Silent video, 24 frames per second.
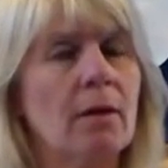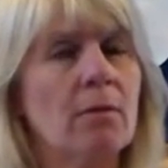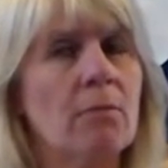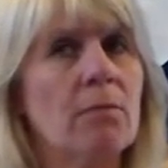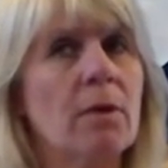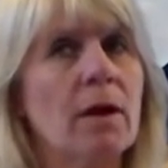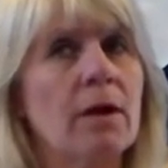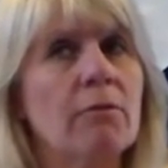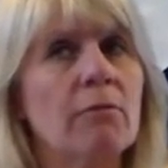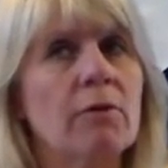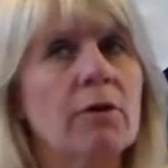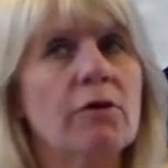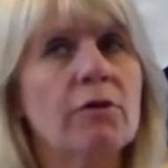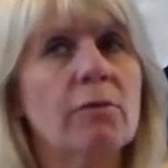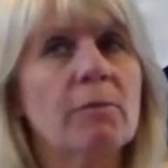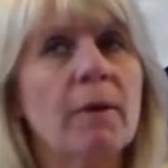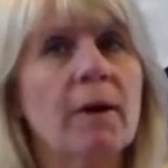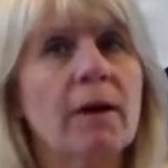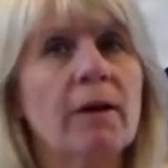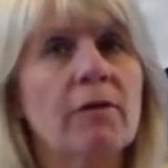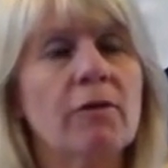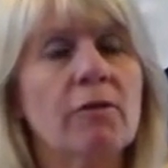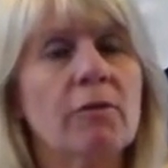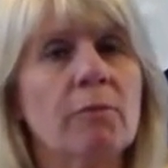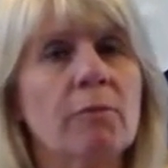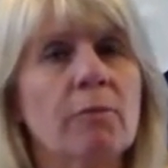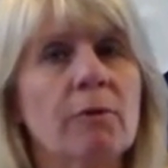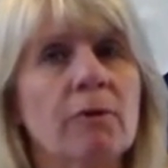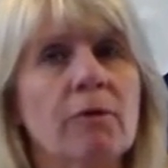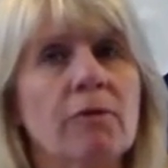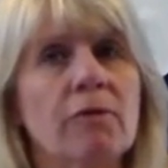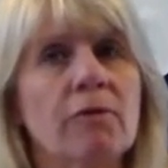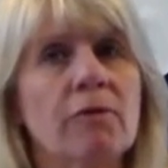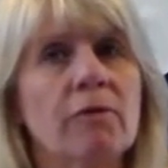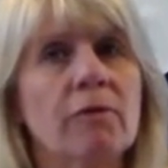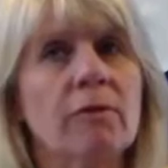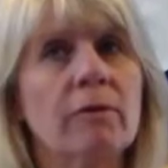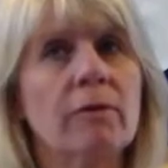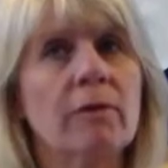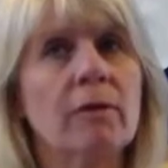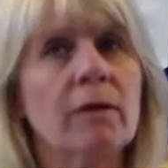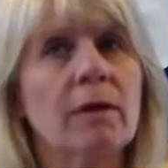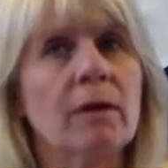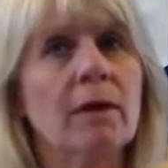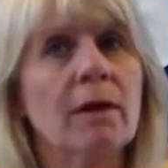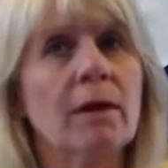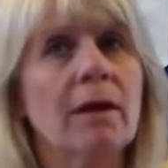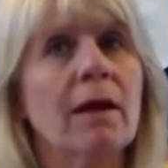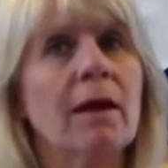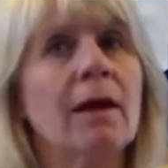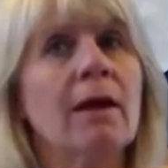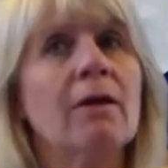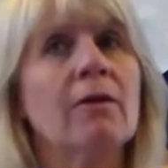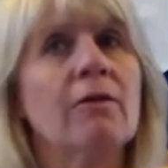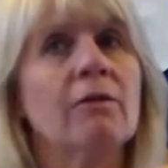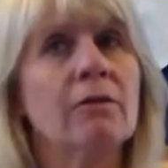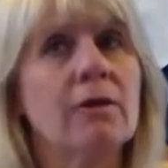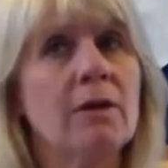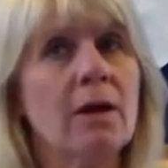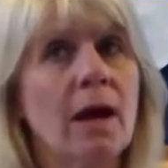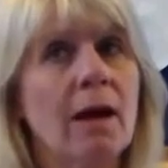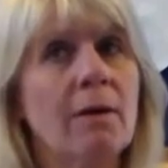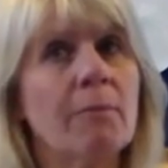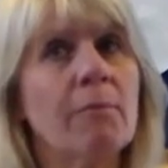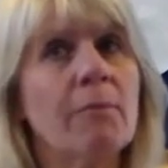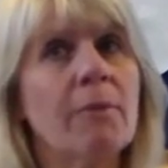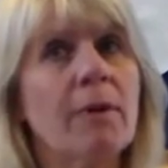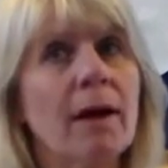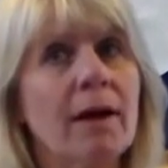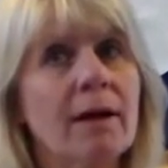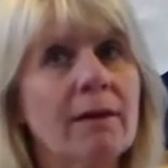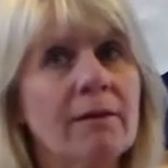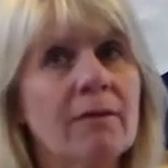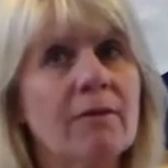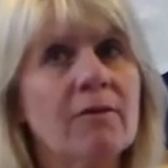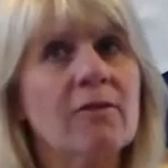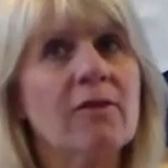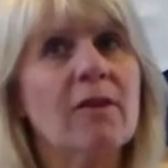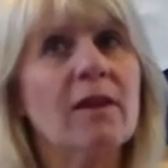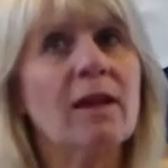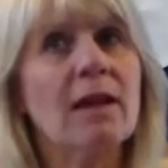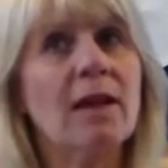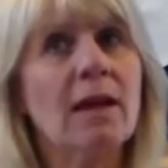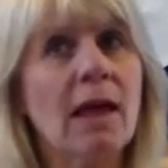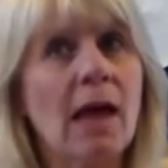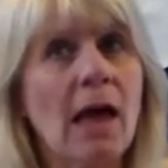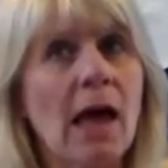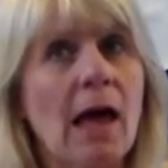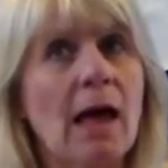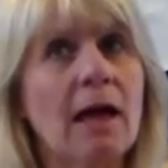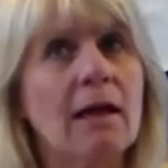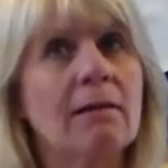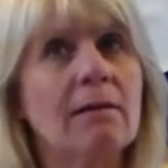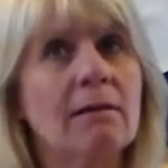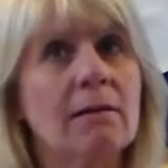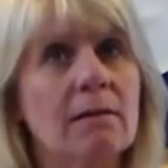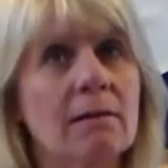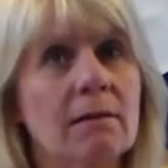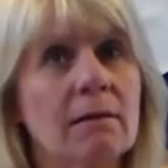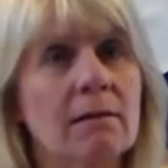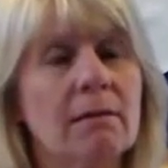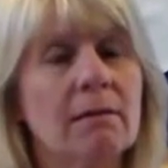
And my response was, he's not practicing yet.